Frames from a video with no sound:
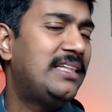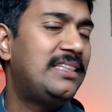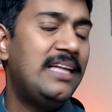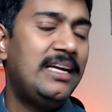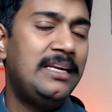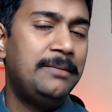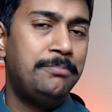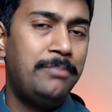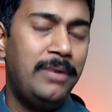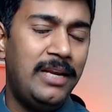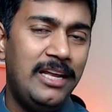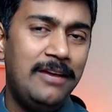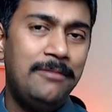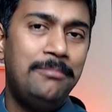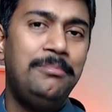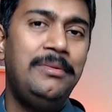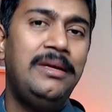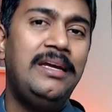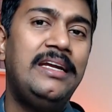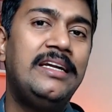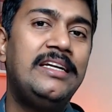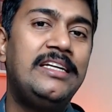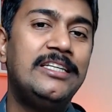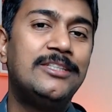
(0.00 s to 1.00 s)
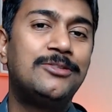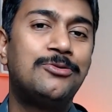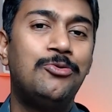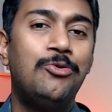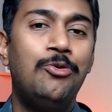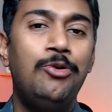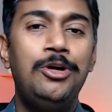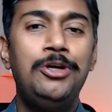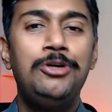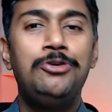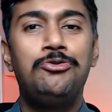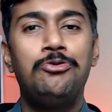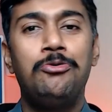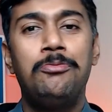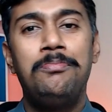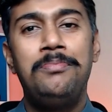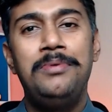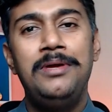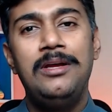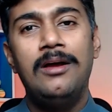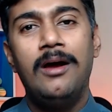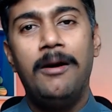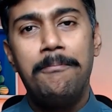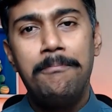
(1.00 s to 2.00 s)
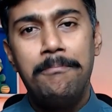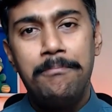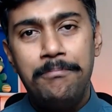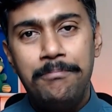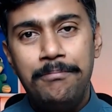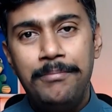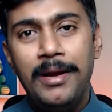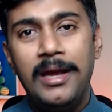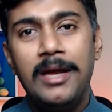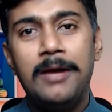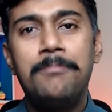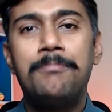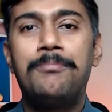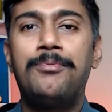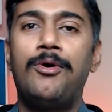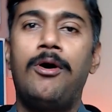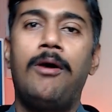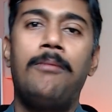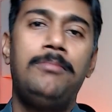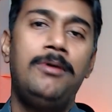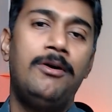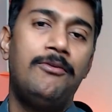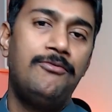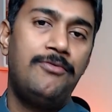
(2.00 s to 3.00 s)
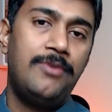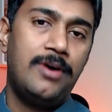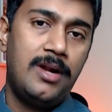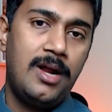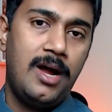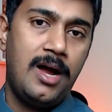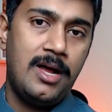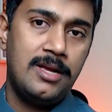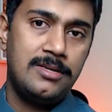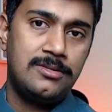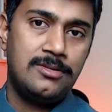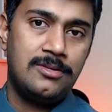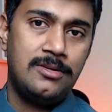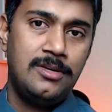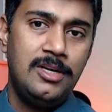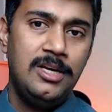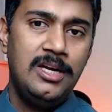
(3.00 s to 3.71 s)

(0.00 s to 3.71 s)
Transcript: then believe me, it is going to be a big problem for us.